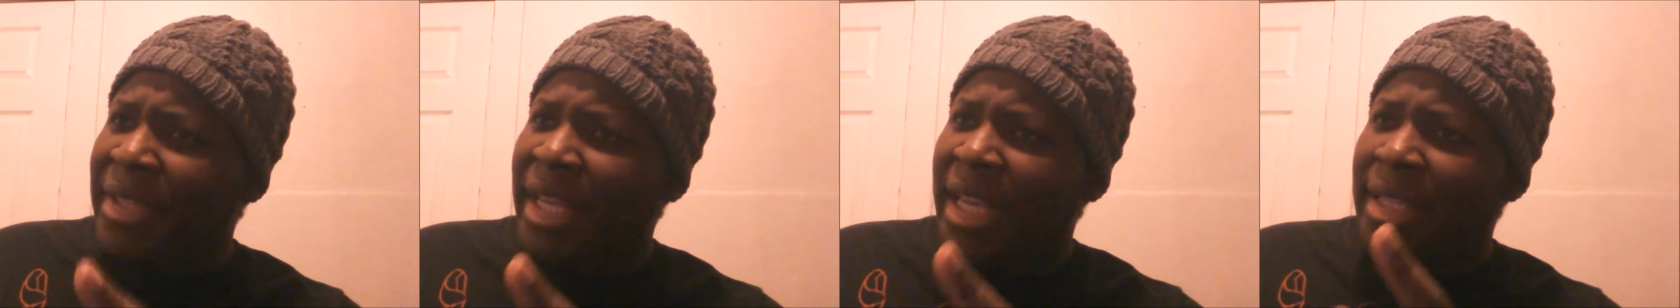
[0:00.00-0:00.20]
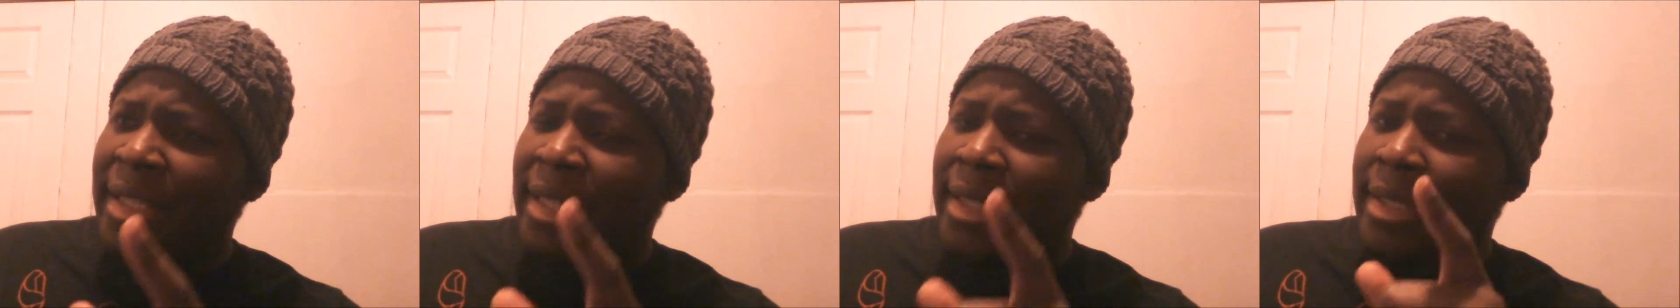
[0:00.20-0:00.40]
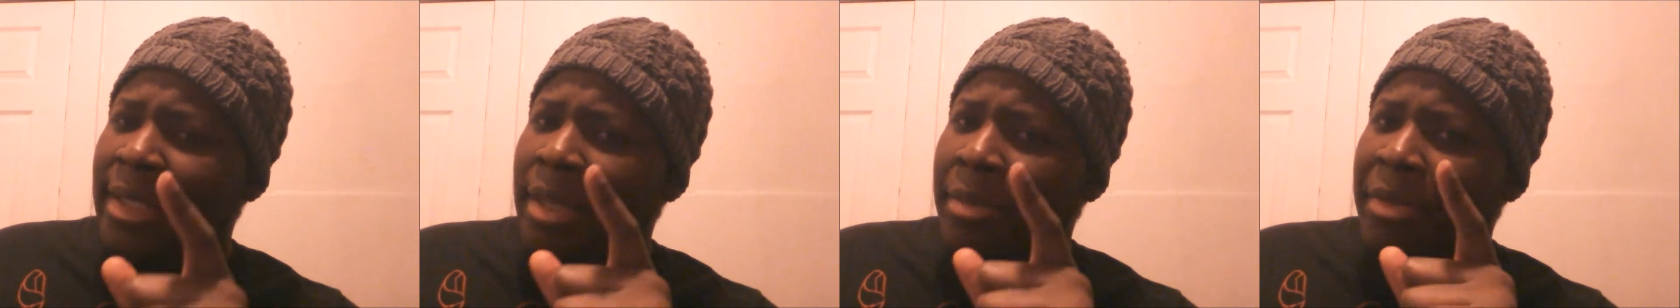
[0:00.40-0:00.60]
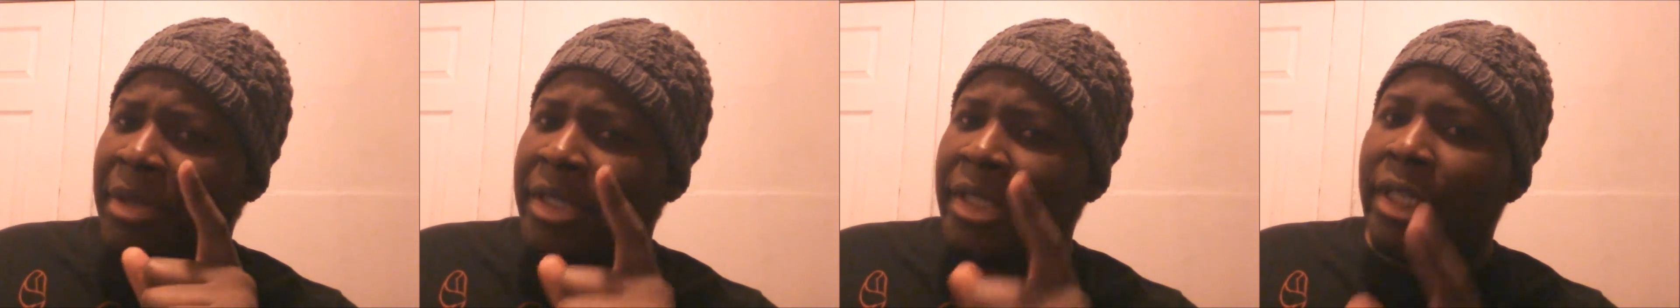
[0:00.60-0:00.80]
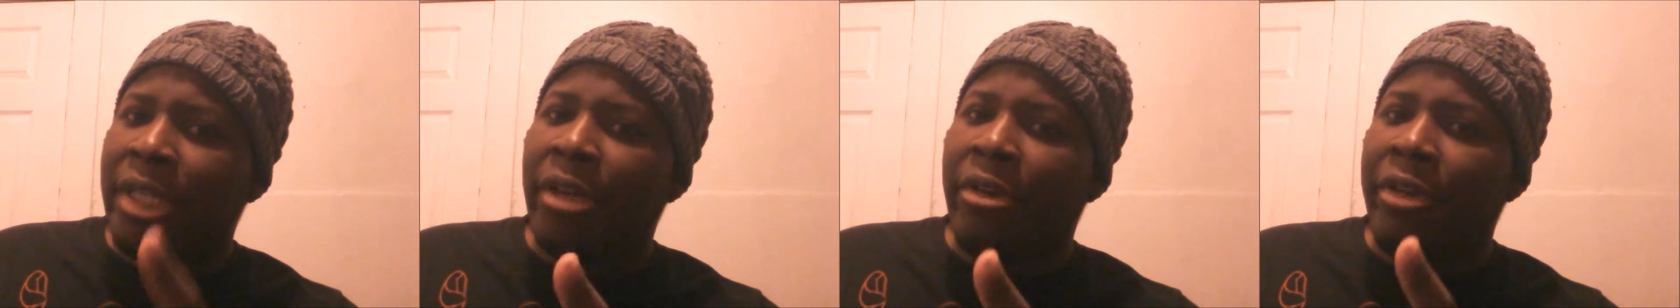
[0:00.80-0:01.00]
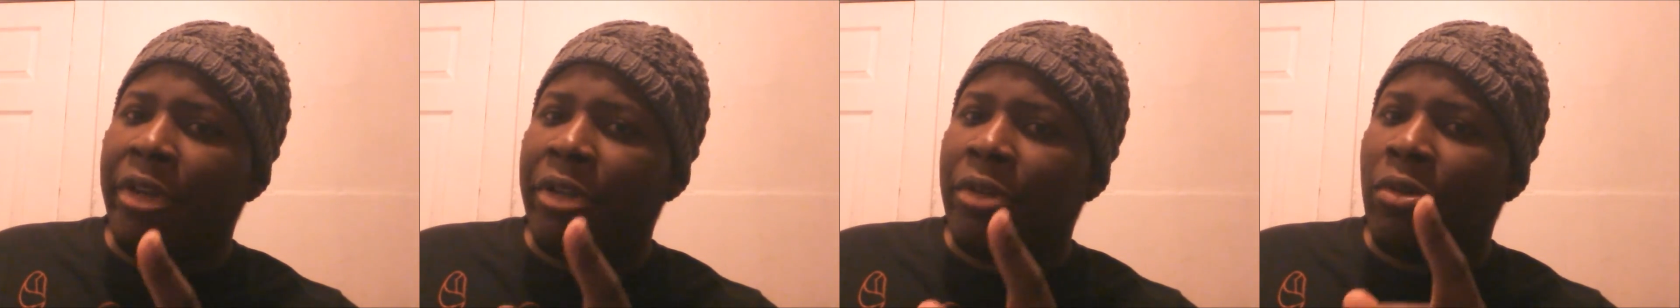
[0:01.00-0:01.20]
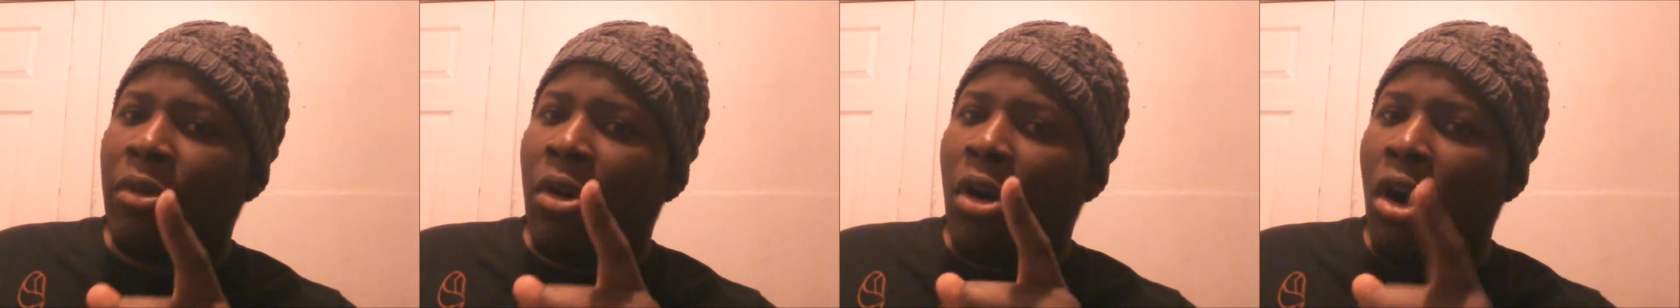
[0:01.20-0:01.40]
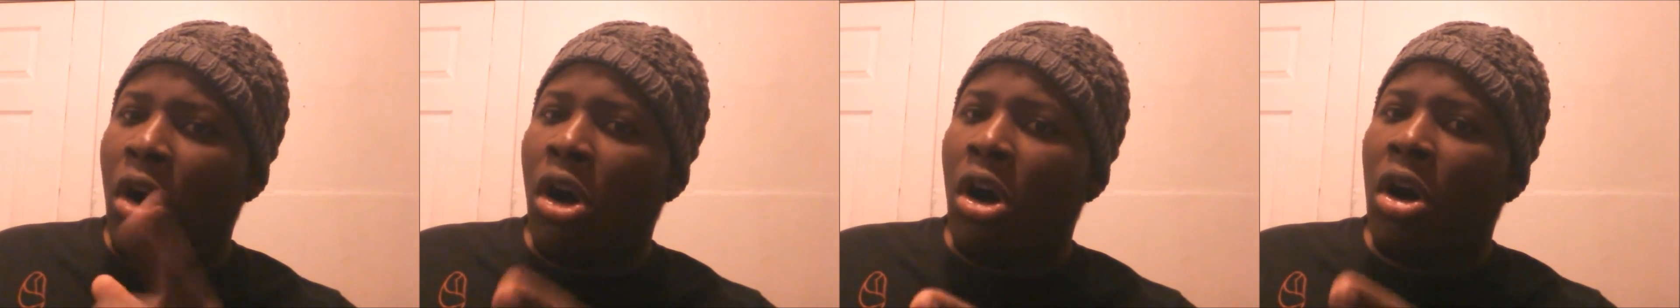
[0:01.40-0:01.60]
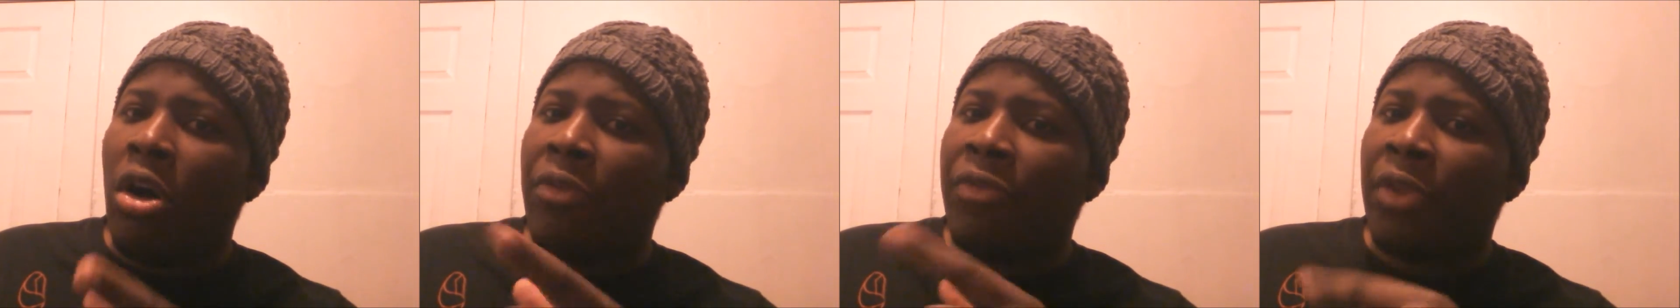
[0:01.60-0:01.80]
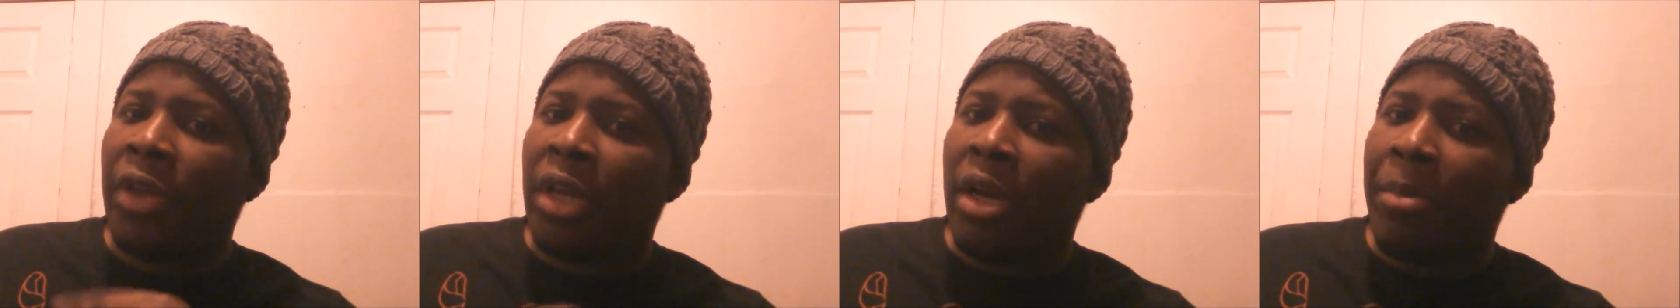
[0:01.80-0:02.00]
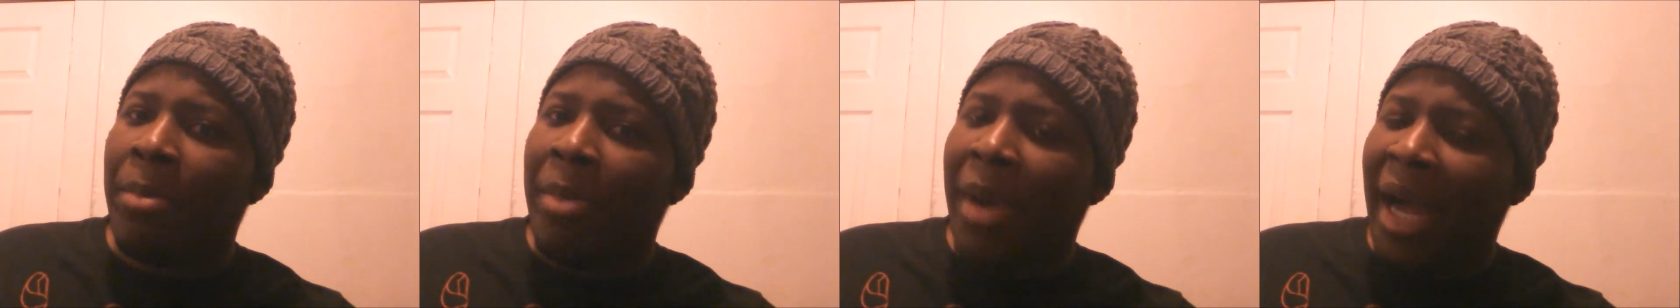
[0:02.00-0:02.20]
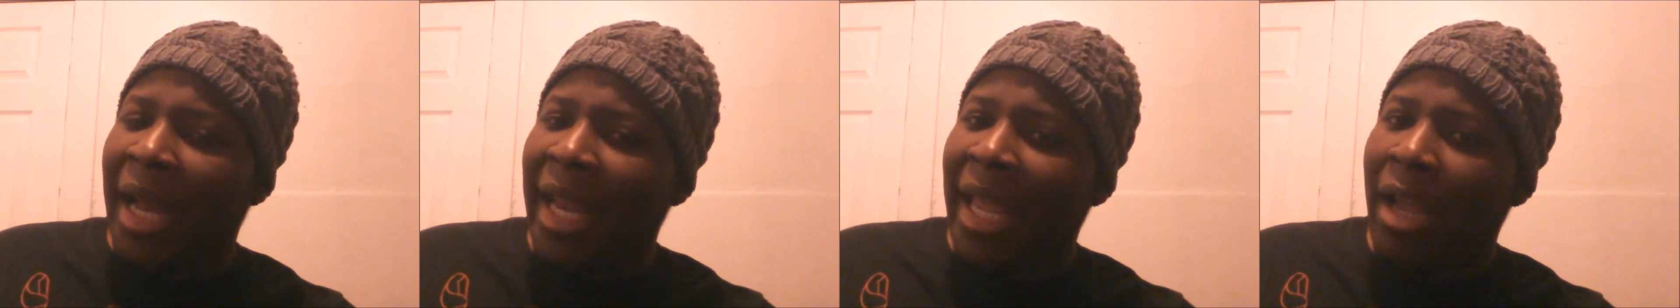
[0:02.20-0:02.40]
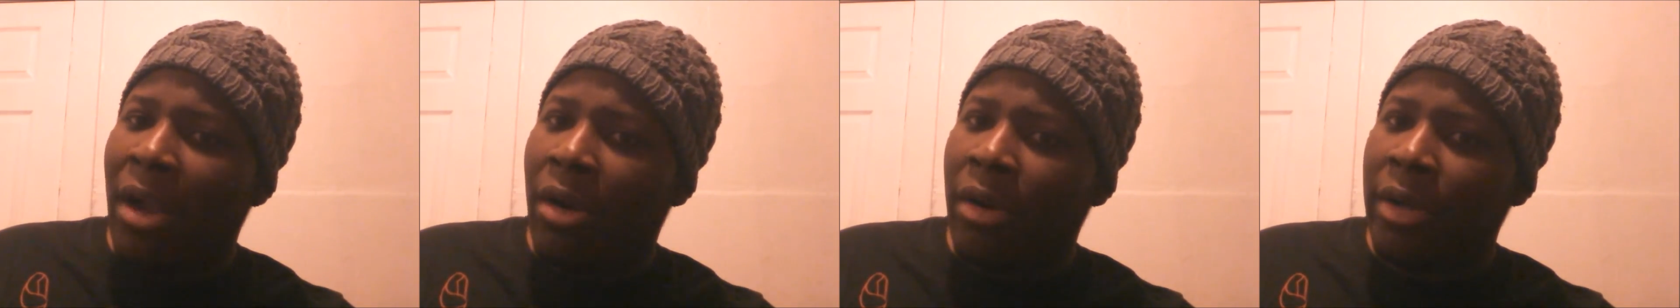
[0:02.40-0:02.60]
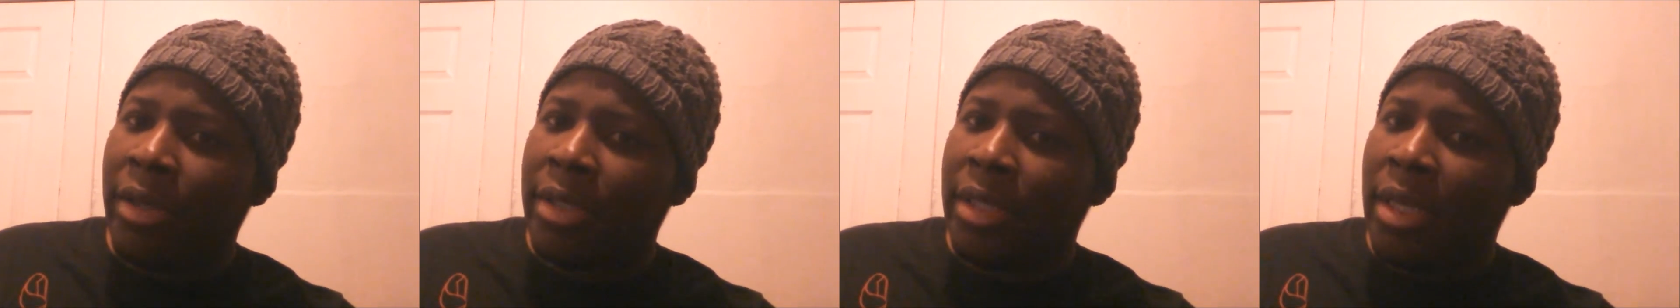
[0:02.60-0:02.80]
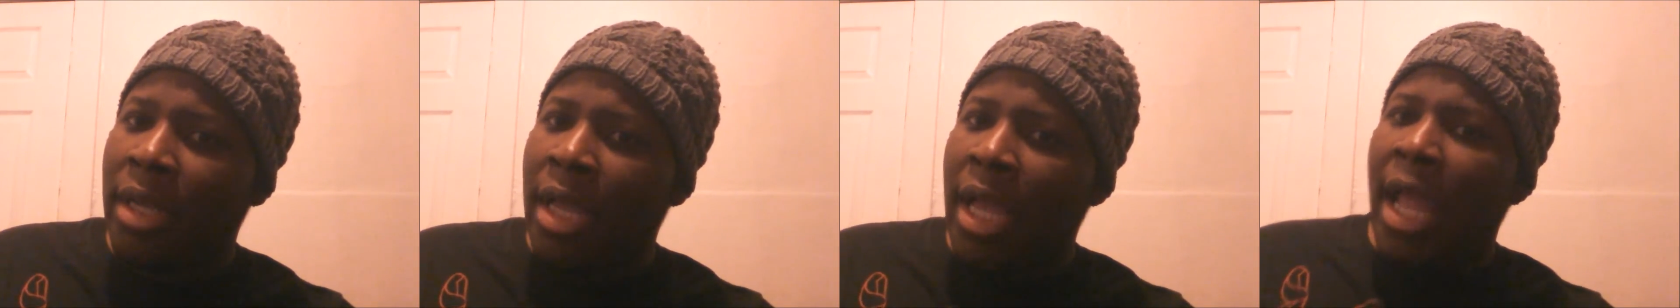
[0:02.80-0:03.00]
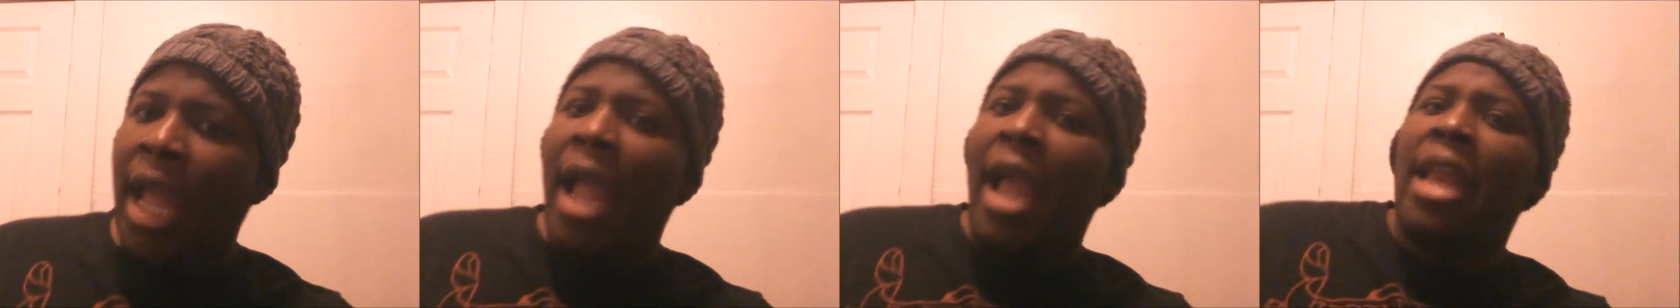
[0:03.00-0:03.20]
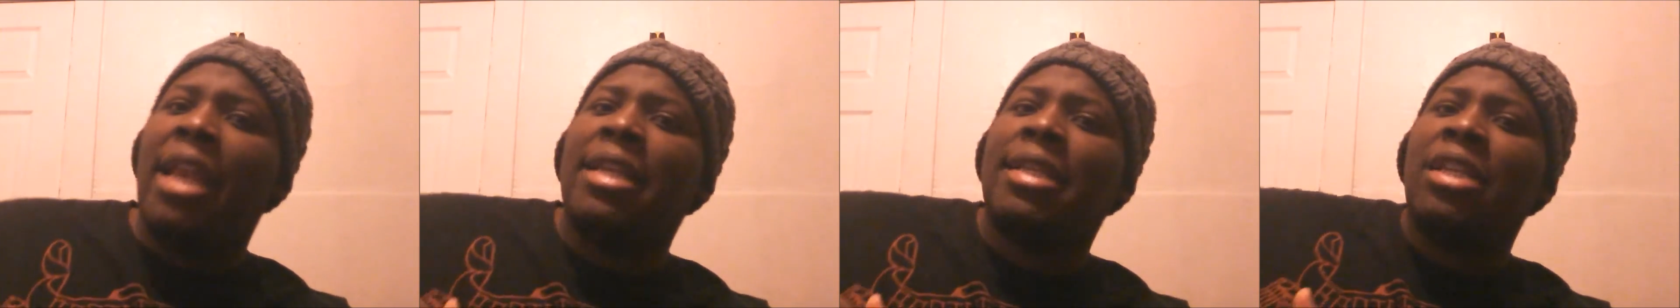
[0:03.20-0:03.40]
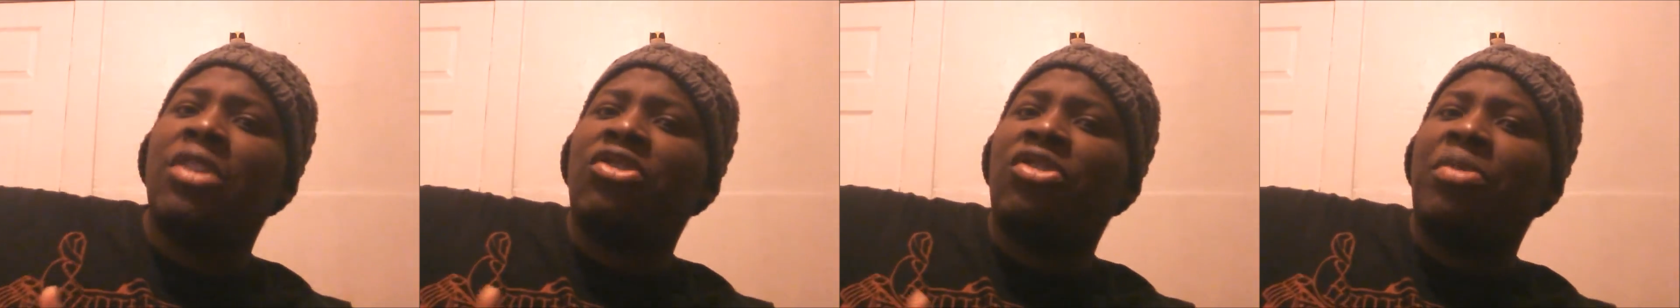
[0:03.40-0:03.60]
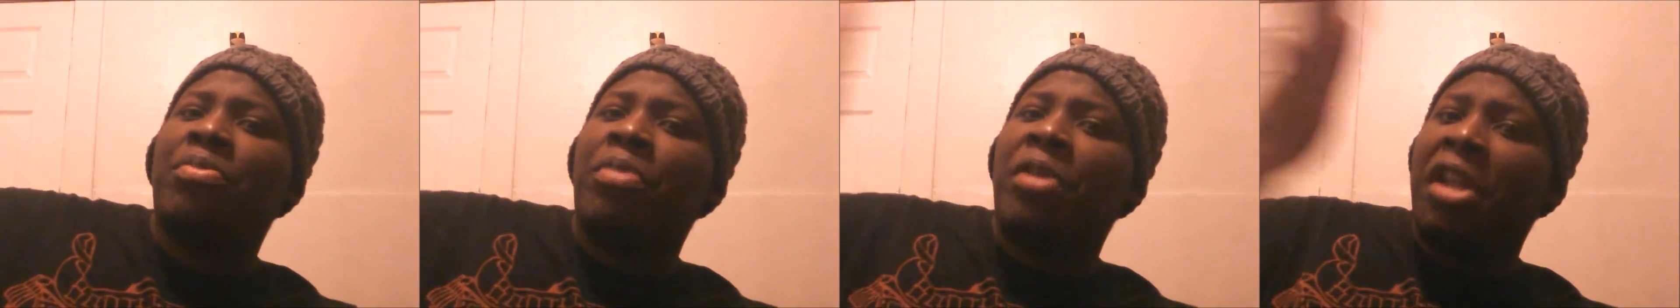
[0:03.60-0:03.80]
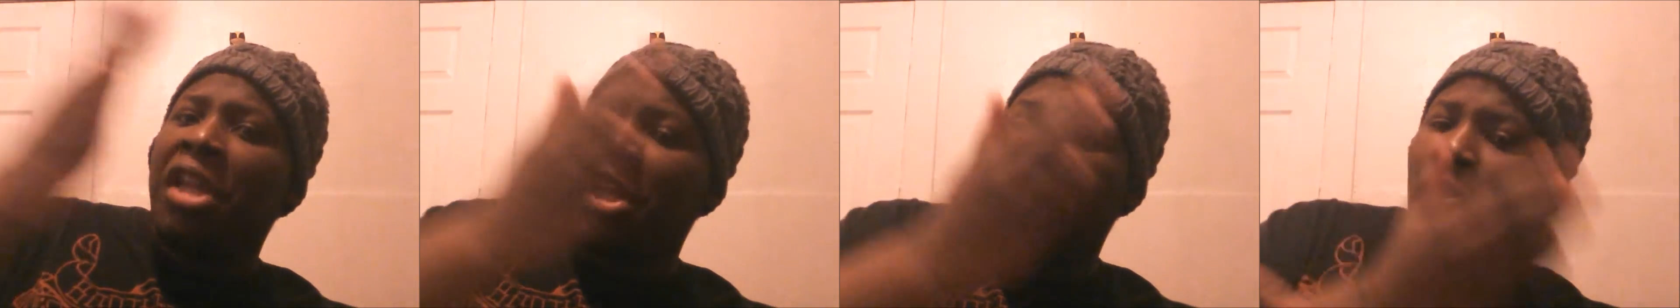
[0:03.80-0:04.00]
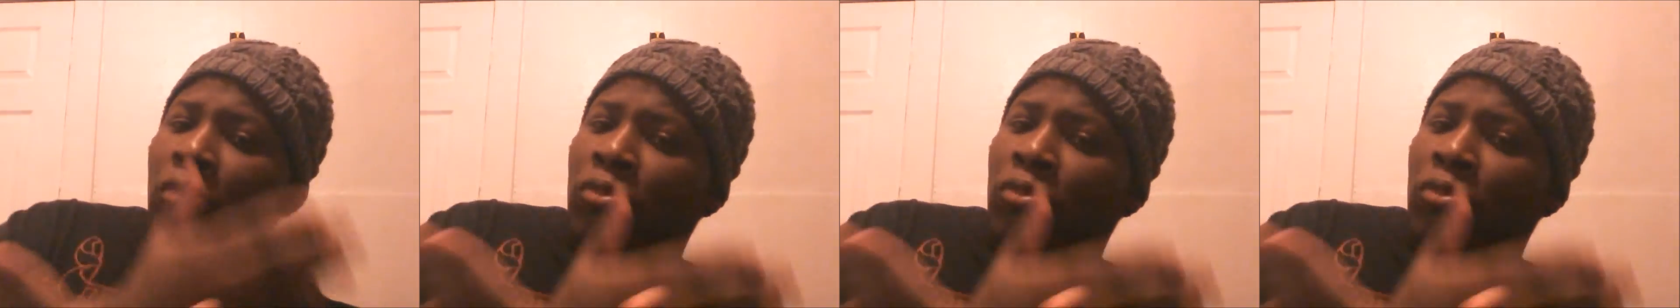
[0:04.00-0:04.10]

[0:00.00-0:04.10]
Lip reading: says it's the material of the Kabane heart, and essentially putting it